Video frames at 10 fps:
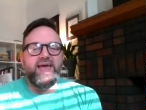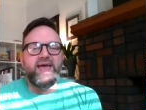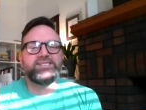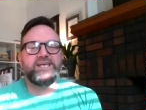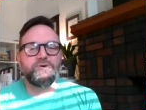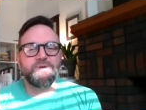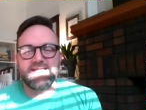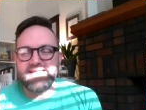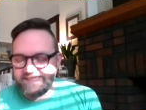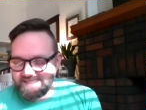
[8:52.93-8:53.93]
Exhale,
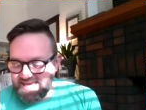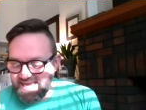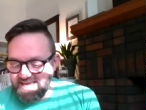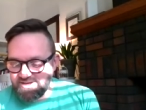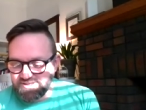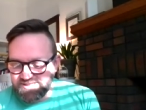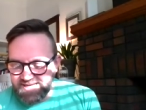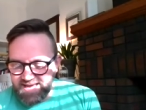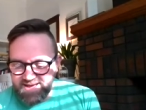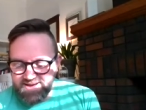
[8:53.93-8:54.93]
release the heels
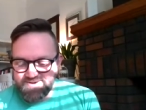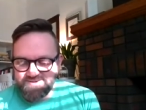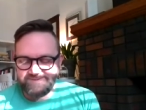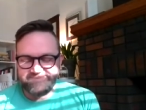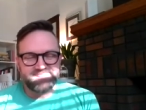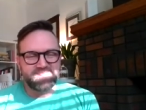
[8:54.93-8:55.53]
down.